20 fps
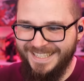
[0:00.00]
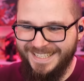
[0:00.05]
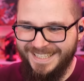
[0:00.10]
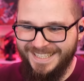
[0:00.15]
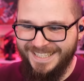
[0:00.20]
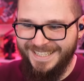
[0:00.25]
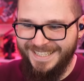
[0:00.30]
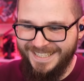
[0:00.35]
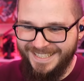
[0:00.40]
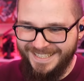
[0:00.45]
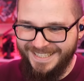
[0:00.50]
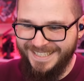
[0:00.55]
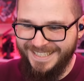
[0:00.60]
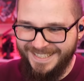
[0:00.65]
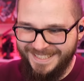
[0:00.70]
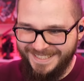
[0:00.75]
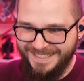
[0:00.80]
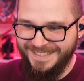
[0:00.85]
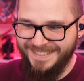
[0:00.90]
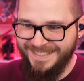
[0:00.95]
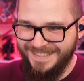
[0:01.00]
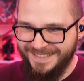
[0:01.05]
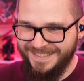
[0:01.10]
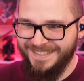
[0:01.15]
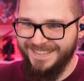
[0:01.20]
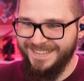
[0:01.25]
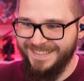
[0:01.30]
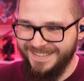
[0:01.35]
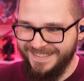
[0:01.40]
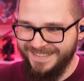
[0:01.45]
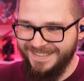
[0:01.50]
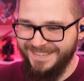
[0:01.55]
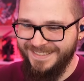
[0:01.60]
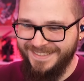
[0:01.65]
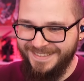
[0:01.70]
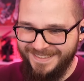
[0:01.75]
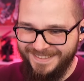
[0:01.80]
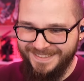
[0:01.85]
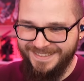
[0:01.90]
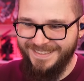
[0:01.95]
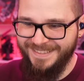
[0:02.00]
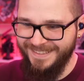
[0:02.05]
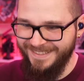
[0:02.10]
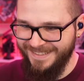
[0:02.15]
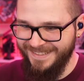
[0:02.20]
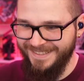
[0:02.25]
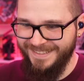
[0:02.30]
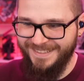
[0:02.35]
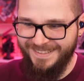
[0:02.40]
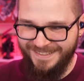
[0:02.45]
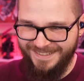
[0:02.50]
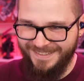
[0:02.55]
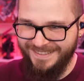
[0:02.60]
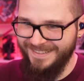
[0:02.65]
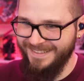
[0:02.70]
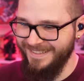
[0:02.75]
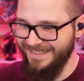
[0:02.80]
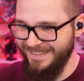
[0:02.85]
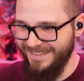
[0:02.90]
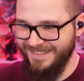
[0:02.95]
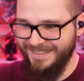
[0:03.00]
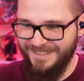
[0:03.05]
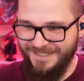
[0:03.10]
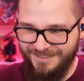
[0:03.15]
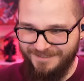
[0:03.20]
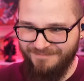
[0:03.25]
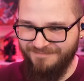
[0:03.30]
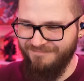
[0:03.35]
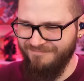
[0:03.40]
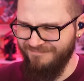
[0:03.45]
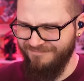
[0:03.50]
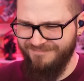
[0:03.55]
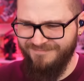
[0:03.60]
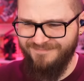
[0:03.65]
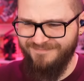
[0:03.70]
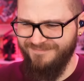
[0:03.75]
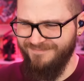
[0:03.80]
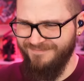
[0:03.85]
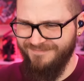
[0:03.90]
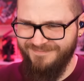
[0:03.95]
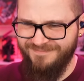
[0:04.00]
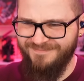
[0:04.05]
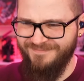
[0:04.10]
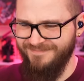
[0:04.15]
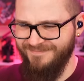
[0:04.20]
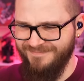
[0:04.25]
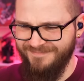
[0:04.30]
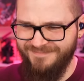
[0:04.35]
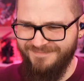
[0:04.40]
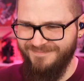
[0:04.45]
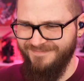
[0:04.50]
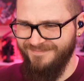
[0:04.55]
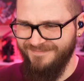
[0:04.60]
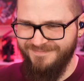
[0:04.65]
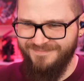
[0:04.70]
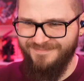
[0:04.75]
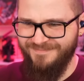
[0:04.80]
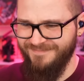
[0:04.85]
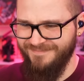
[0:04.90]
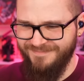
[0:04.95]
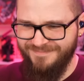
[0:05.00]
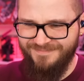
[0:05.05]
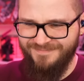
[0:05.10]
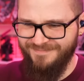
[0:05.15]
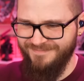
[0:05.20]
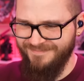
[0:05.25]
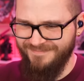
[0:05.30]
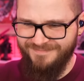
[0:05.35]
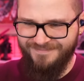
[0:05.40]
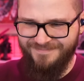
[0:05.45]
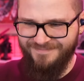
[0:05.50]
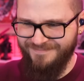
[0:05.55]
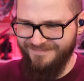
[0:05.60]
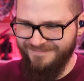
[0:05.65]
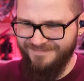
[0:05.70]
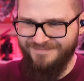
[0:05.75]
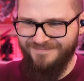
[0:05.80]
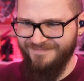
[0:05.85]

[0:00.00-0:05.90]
[no speech]